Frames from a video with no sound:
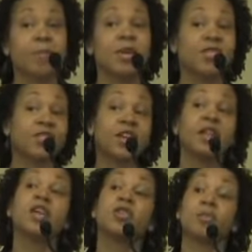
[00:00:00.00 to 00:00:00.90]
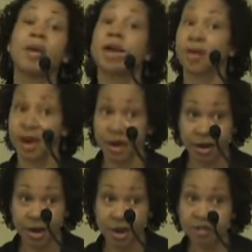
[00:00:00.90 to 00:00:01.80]
That means it's illegal to marry.
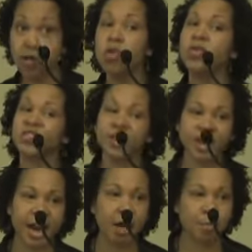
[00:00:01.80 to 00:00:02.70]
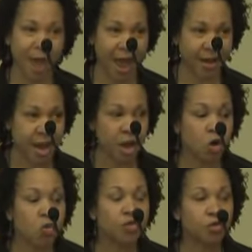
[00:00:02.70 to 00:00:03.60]
So who was sneaking out back and
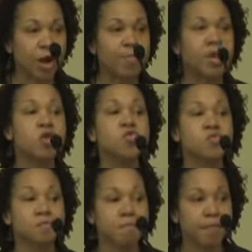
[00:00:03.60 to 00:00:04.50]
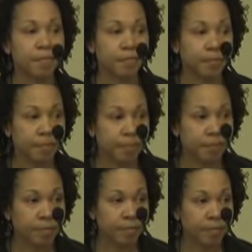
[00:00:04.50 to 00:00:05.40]
who was raping whom?
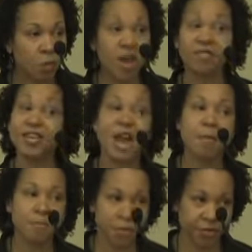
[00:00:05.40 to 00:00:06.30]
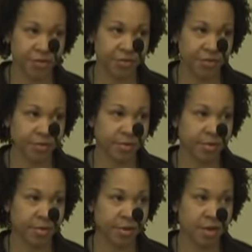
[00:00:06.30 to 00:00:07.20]
We have numbers.
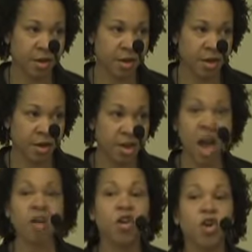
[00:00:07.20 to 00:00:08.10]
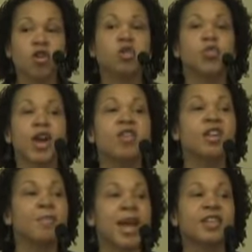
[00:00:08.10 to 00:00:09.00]
Young girls
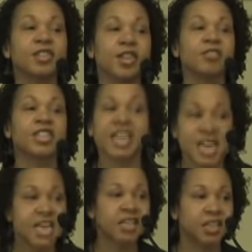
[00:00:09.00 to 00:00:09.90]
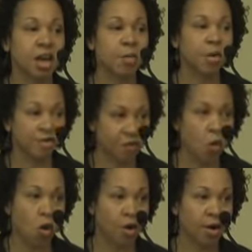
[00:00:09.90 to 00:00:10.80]
rarely made it to their teens
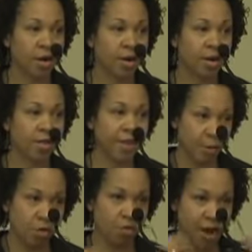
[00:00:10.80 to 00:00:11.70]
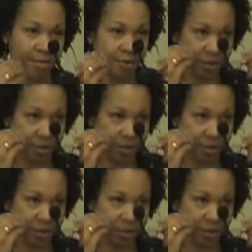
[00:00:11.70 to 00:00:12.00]
before they were raped.